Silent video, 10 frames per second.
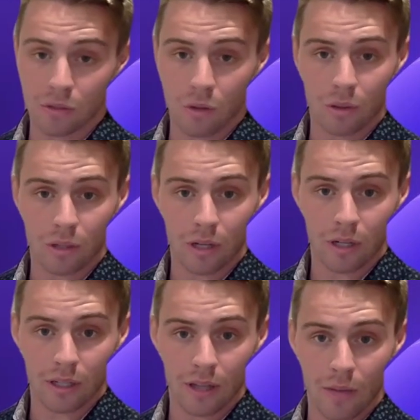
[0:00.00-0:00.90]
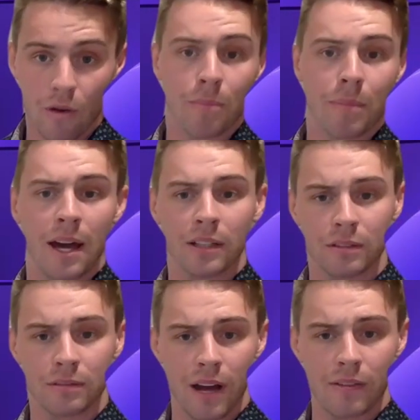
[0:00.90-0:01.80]
Nolan Kernick, and welcome back to
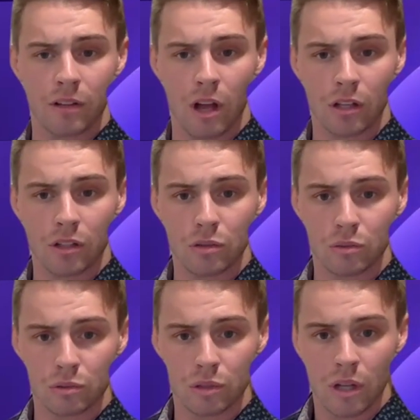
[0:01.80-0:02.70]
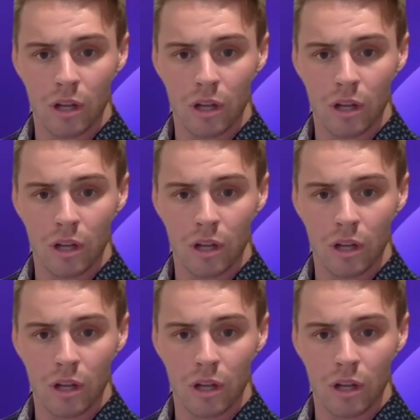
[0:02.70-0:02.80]
the 5 o'clock news.